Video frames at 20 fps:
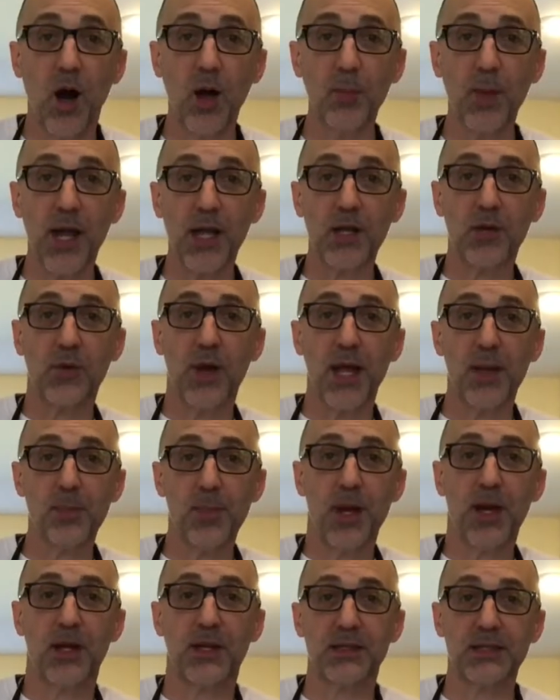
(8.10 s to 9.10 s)
my
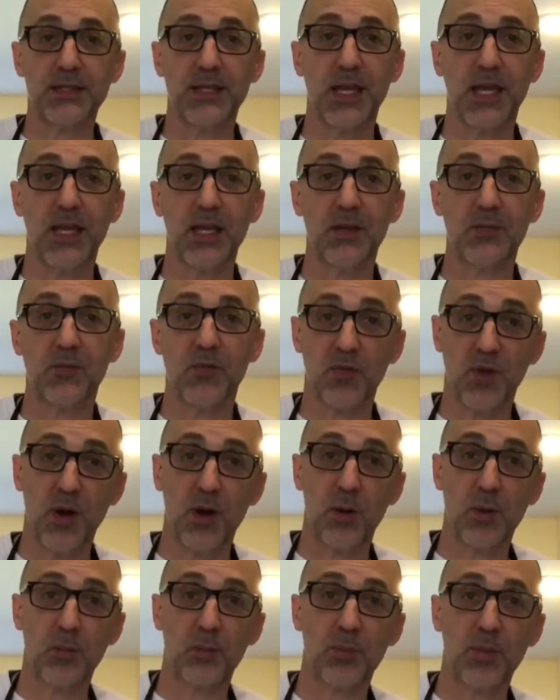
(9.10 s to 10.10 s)
grandparents came
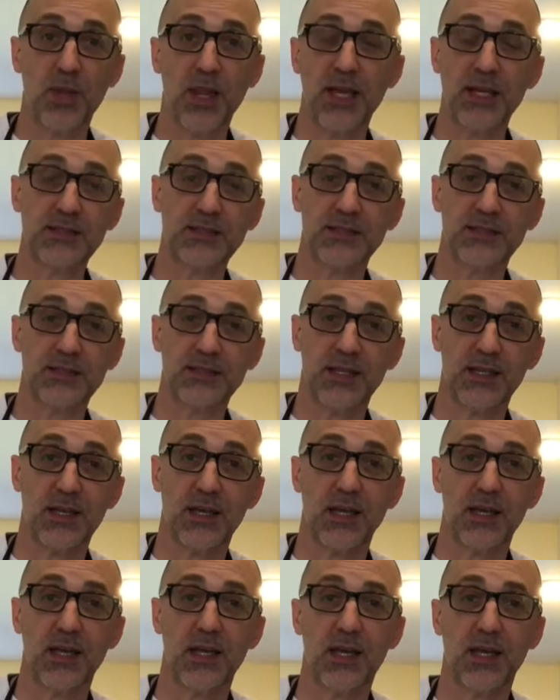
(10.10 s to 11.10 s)
from places
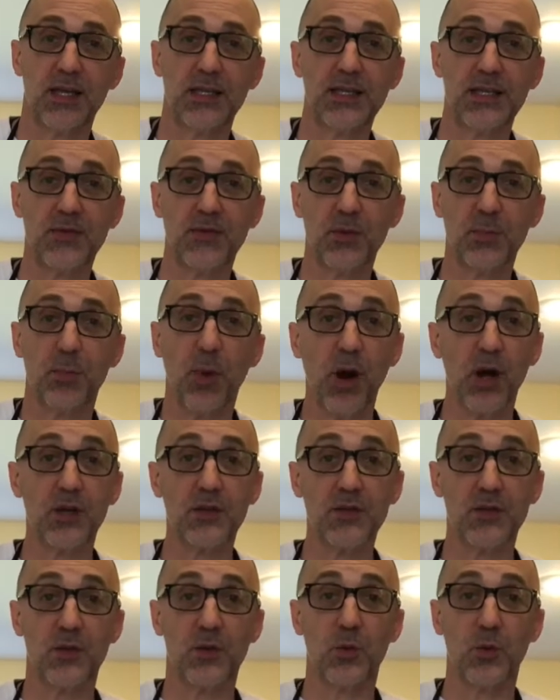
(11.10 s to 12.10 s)
in different
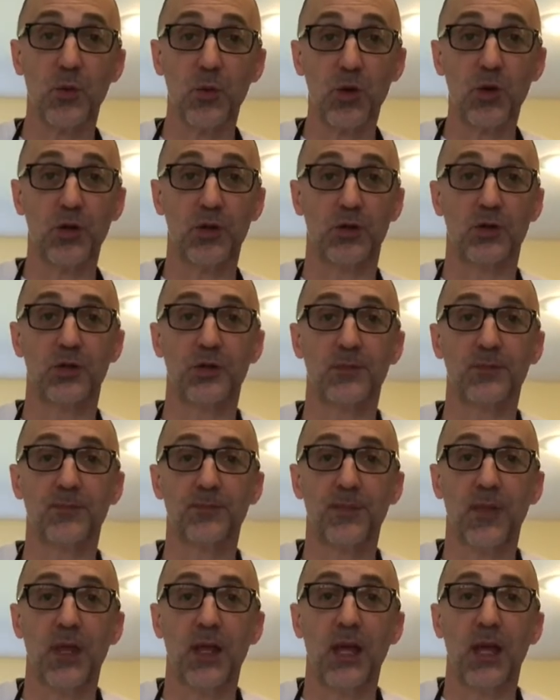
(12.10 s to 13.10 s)
parts of the world,
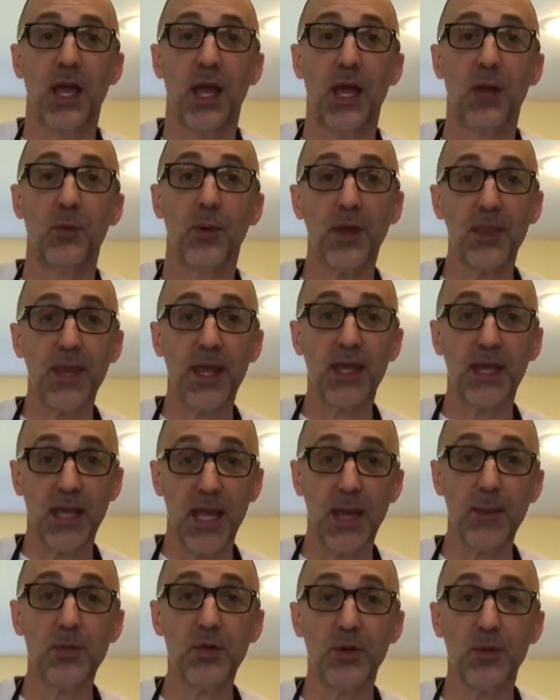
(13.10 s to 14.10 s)
and when they
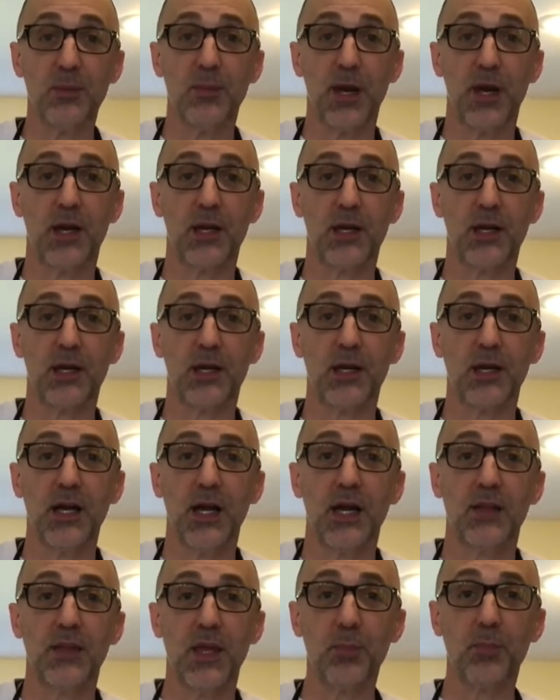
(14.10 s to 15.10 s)
came to America,
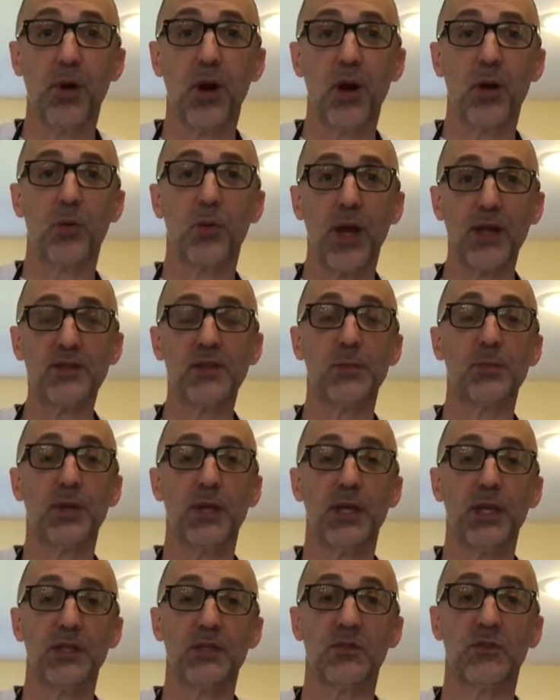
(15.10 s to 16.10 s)
they brought
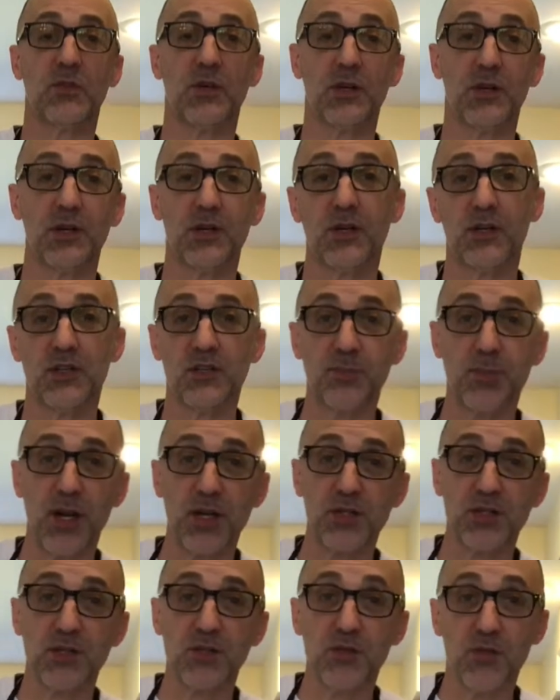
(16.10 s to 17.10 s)
recipes for
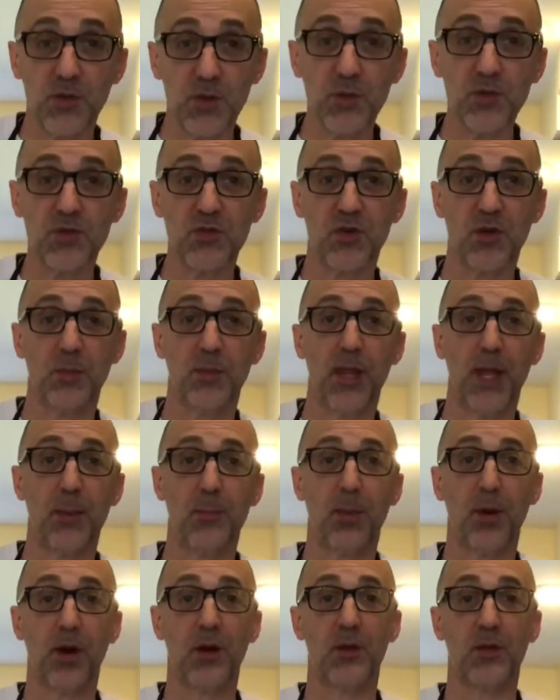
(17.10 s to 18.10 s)
special foods from
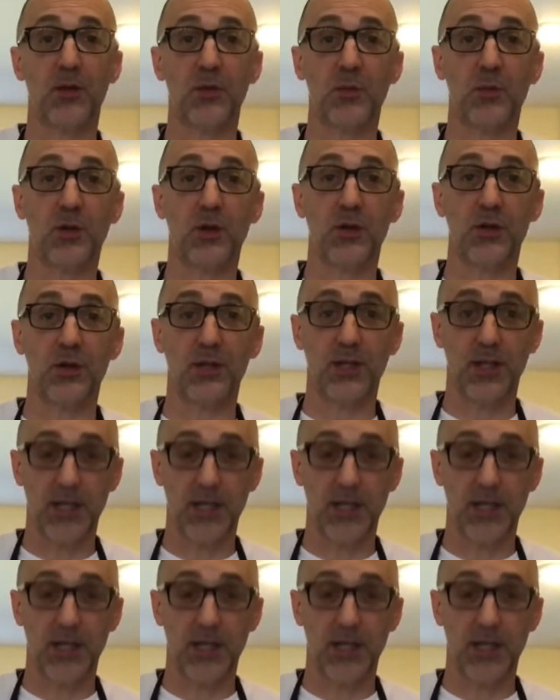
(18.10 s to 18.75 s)
that part of the world.